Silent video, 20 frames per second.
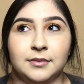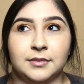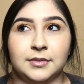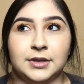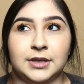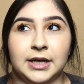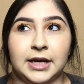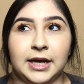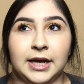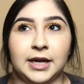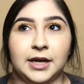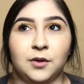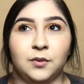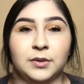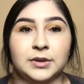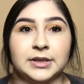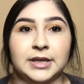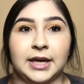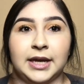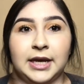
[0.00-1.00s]
Diana was
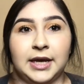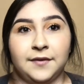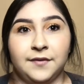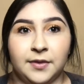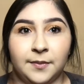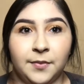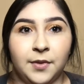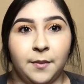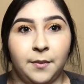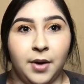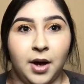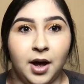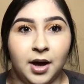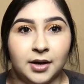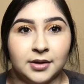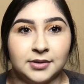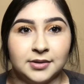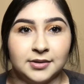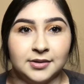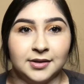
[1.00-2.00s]
like, give them the
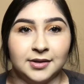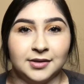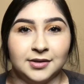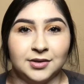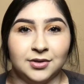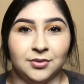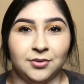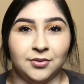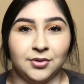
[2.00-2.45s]
box. And so,